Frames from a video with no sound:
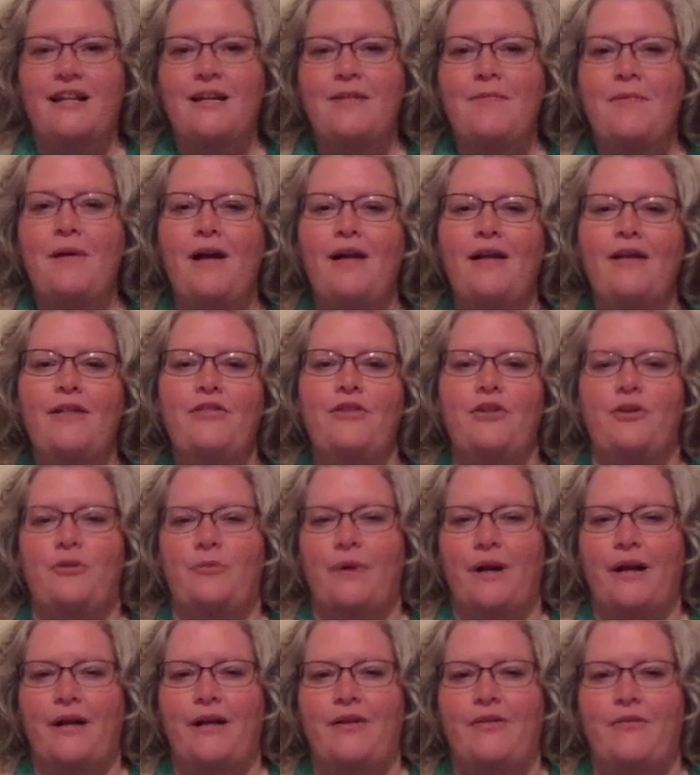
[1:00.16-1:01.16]
about it. They're
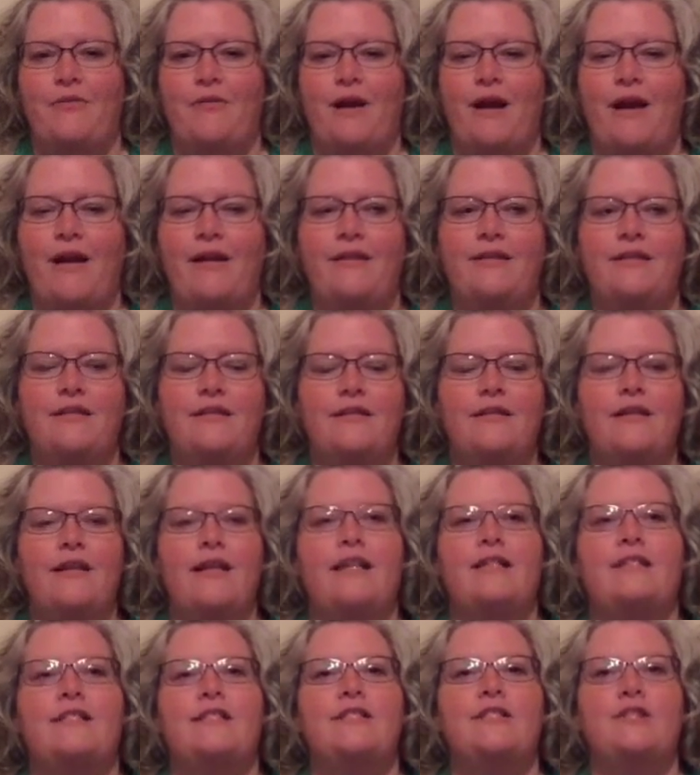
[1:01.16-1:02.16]
ready to write.
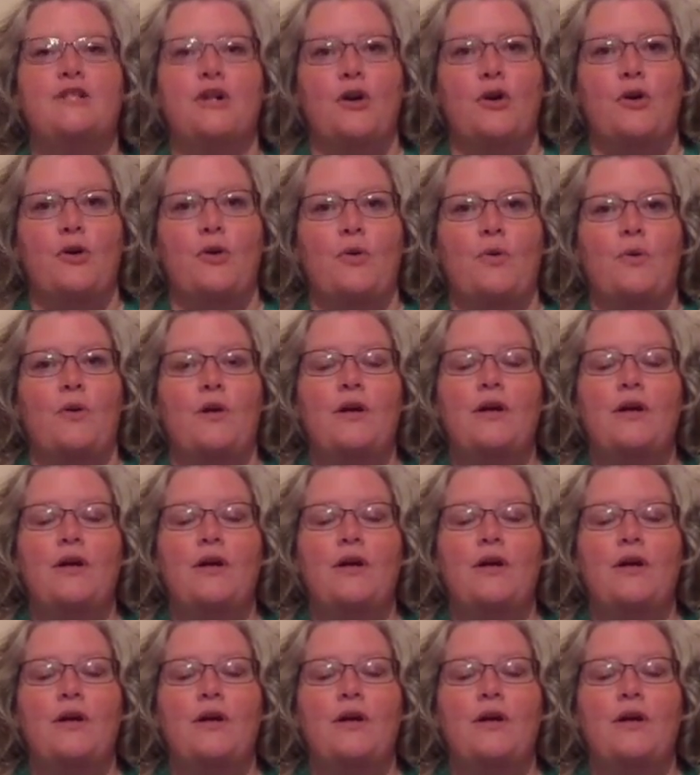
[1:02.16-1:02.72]
And so